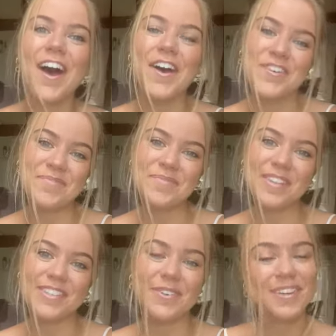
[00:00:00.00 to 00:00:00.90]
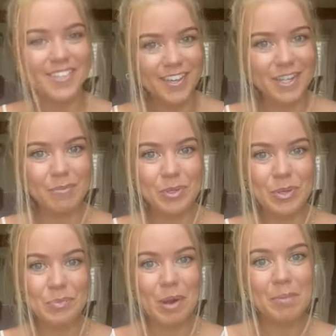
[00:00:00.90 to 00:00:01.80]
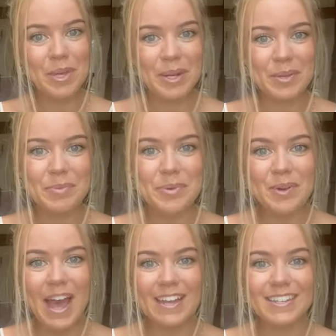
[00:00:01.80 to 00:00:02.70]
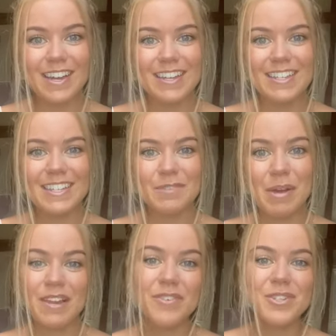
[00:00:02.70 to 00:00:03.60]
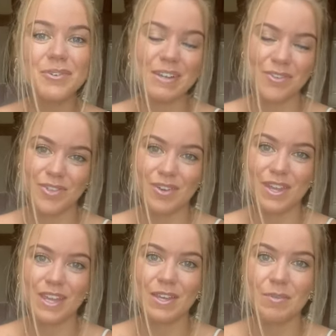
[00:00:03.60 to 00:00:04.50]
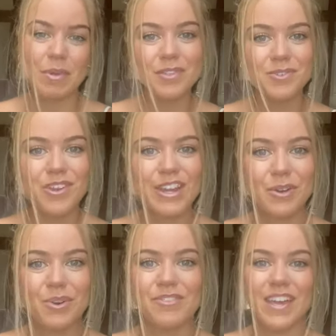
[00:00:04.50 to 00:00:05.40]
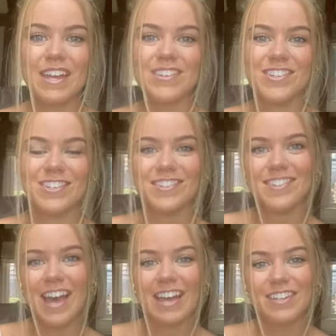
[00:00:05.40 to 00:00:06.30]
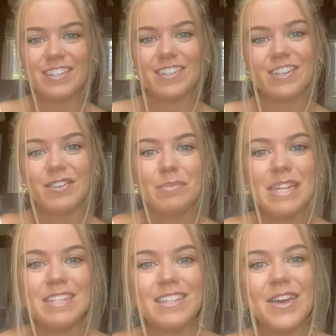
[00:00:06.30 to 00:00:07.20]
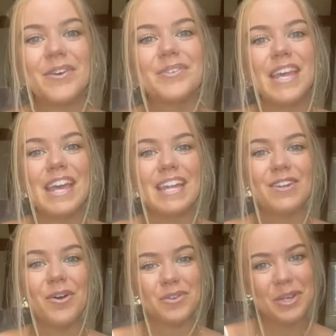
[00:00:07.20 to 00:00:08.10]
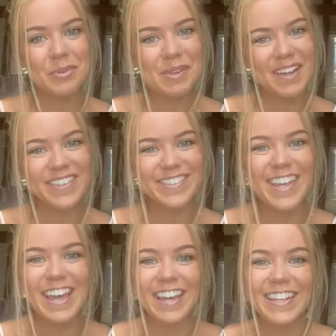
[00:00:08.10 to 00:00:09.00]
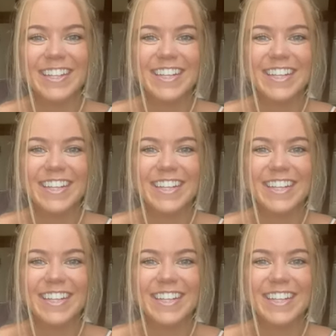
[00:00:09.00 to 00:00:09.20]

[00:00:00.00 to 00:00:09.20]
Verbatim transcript: um, so I signed up to Premier Global and I did my level two and level three personal training qualifications and completed those in October last year.